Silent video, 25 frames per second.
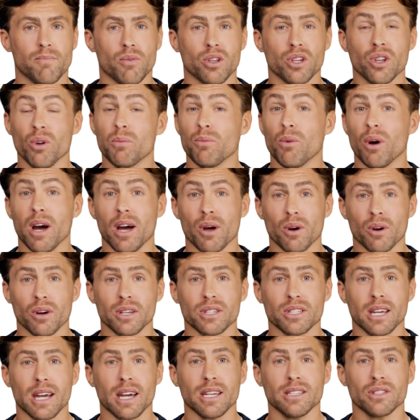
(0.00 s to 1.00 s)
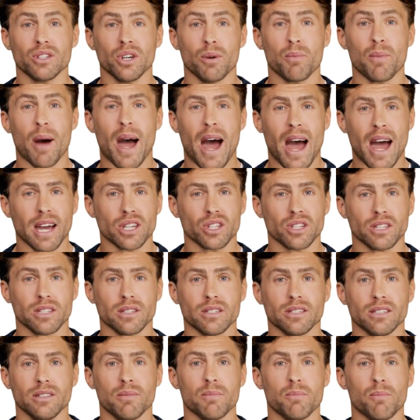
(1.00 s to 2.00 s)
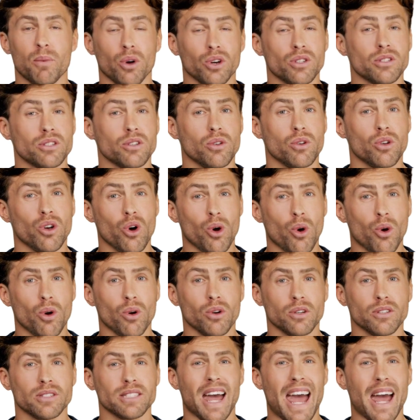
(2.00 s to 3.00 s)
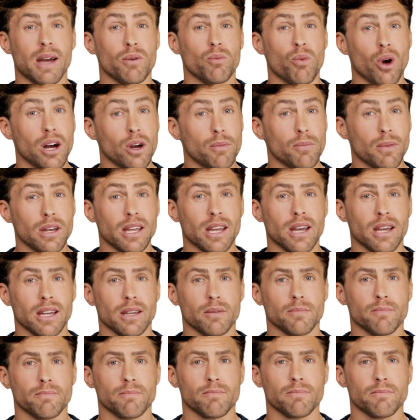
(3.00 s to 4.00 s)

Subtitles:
You prioritize your passions, personal goals, and well-being.